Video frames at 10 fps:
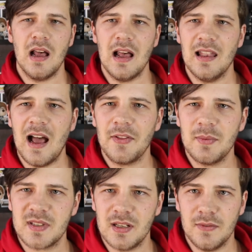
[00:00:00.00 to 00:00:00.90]
allow
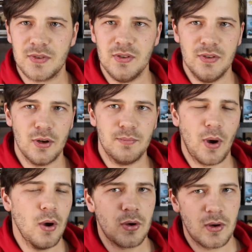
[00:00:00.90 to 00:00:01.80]
themselves to, you know,
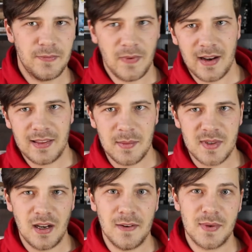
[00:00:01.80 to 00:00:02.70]
poke fun at
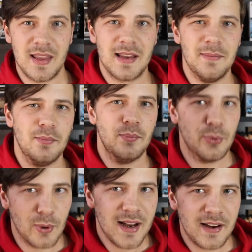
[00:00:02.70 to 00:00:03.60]
themselves when they can
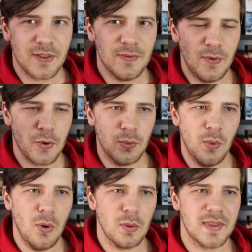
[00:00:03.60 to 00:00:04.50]
break the fourth
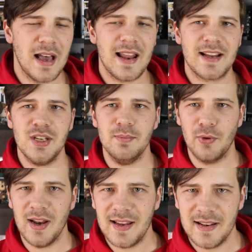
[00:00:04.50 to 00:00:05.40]
wall without actually
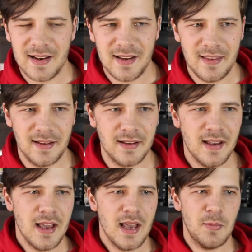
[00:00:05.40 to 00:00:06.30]
breaking anything.
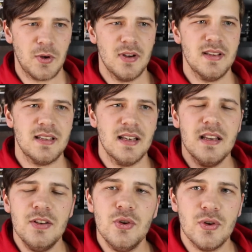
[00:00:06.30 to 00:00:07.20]
Because
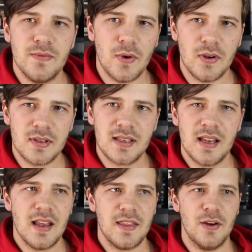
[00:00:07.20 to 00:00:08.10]
in universe,
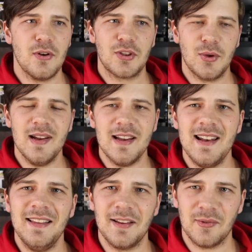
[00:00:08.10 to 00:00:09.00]
they're not doing
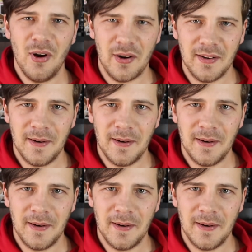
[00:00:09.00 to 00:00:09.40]
anything wrong.